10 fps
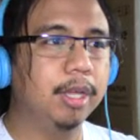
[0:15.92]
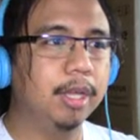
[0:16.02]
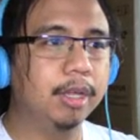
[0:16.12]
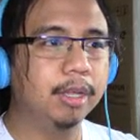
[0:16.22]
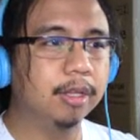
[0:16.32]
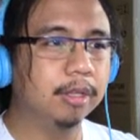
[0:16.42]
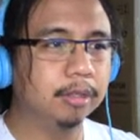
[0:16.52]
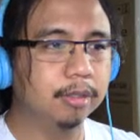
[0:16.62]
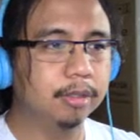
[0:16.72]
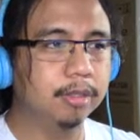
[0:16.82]

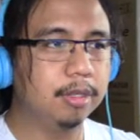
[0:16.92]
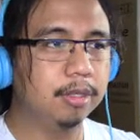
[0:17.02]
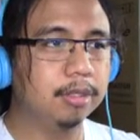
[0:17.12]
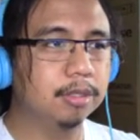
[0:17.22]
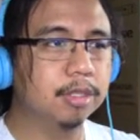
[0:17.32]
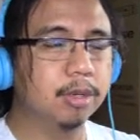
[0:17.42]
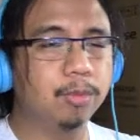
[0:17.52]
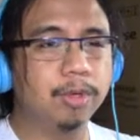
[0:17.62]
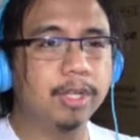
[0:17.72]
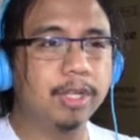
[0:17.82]
and in some
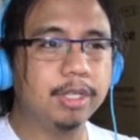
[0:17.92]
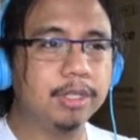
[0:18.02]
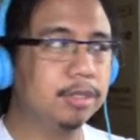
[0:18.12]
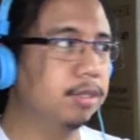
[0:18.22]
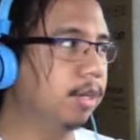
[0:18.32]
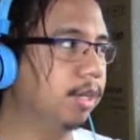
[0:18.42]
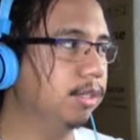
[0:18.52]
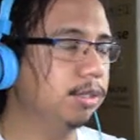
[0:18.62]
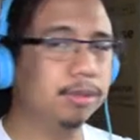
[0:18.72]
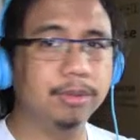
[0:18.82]
way he's trying
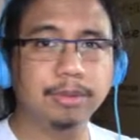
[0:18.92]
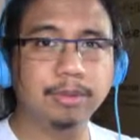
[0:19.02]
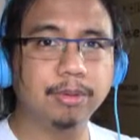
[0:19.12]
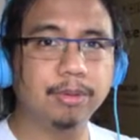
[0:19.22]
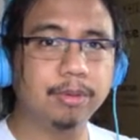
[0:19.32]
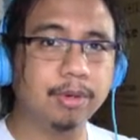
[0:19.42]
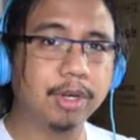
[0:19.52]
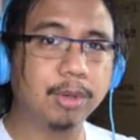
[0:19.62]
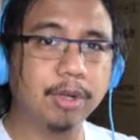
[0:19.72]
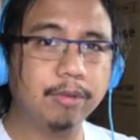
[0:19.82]
to
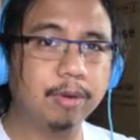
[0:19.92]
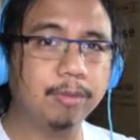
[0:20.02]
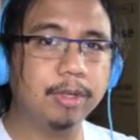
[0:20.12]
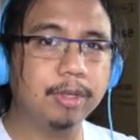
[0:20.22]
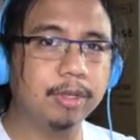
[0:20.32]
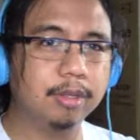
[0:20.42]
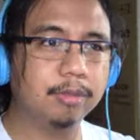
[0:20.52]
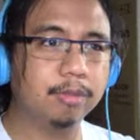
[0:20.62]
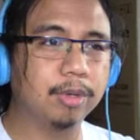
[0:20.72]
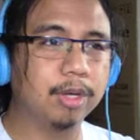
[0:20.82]
run away from it
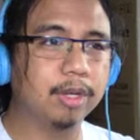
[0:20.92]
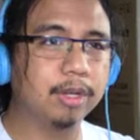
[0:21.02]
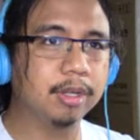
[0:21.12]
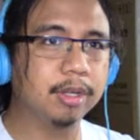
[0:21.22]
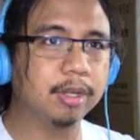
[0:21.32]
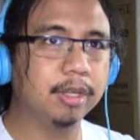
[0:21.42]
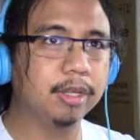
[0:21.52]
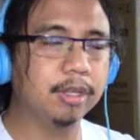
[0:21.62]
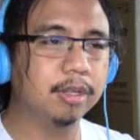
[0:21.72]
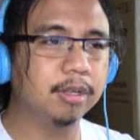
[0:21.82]
by
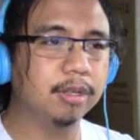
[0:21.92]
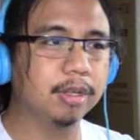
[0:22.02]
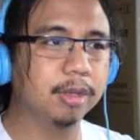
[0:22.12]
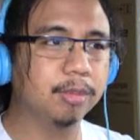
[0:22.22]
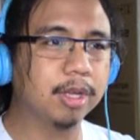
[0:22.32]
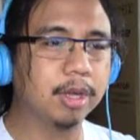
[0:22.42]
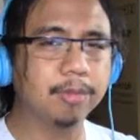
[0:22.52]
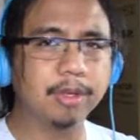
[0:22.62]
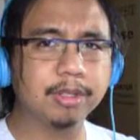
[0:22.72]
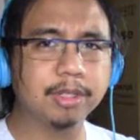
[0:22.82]
uh,
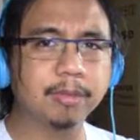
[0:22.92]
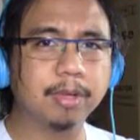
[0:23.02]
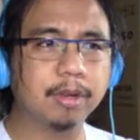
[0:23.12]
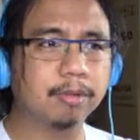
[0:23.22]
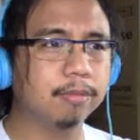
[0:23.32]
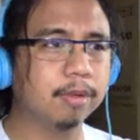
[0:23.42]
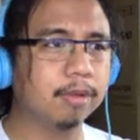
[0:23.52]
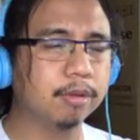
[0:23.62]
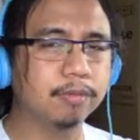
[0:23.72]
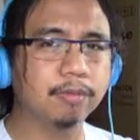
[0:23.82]
becoming some kind of
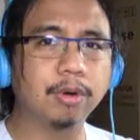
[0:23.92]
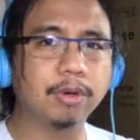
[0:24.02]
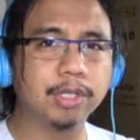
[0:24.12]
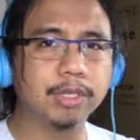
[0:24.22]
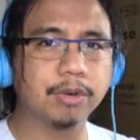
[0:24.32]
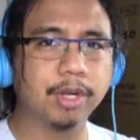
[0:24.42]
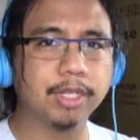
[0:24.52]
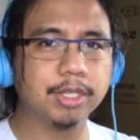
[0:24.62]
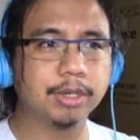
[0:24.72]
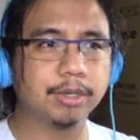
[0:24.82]
a forest
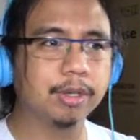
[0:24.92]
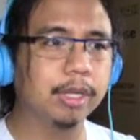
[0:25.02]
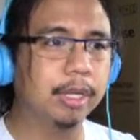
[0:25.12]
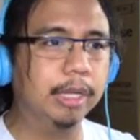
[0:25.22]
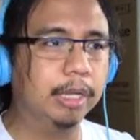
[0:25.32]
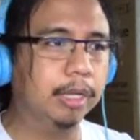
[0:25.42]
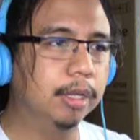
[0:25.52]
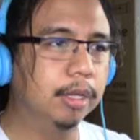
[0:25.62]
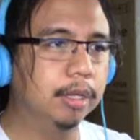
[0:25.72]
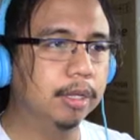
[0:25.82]
ranger.
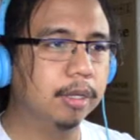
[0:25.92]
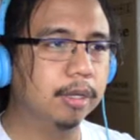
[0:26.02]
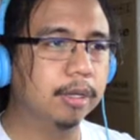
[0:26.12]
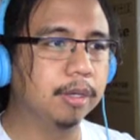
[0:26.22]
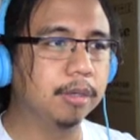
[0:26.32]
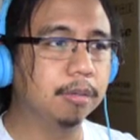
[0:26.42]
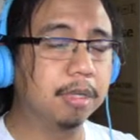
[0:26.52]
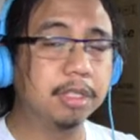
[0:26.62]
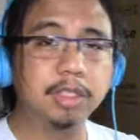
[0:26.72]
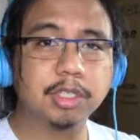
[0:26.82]
Uh,
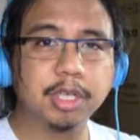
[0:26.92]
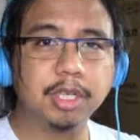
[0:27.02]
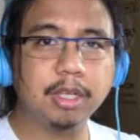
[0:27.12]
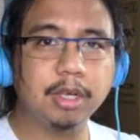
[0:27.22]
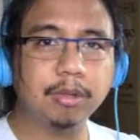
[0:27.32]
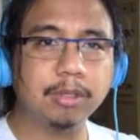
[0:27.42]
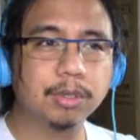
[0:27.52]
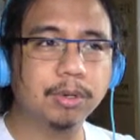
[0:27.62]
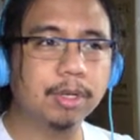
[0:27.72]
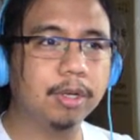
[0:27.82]
let's see how the
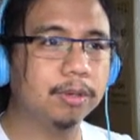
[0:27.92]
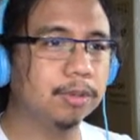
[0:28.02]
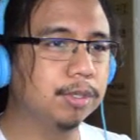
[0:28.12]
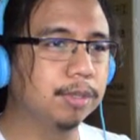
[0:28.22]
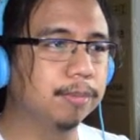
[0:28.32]
story goes.